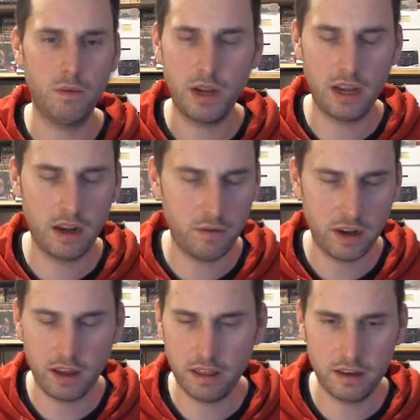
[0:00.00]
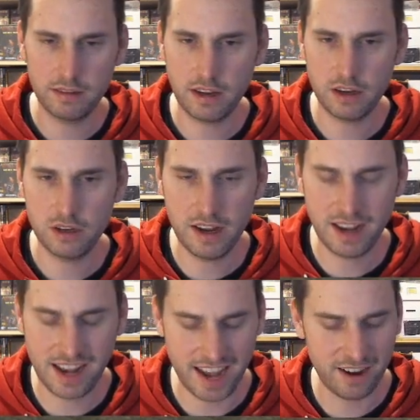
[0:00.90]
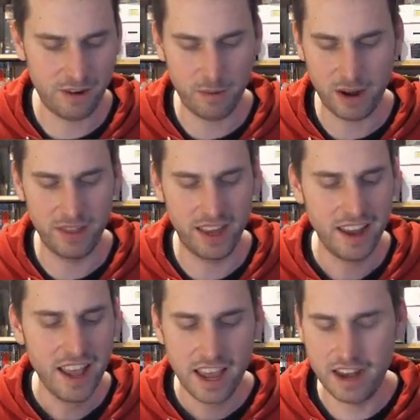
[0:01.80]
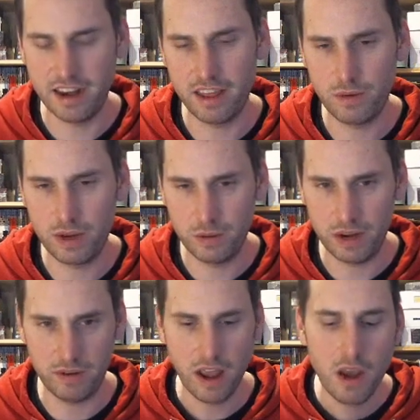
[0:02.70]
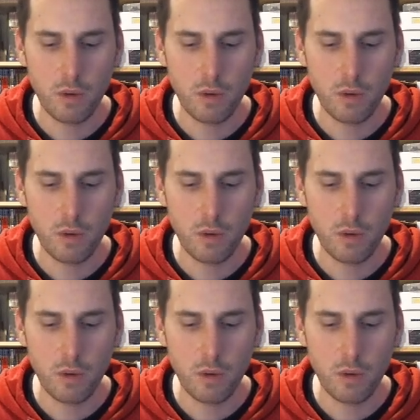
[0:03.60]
We can have another discussion later about that in another video, whatever.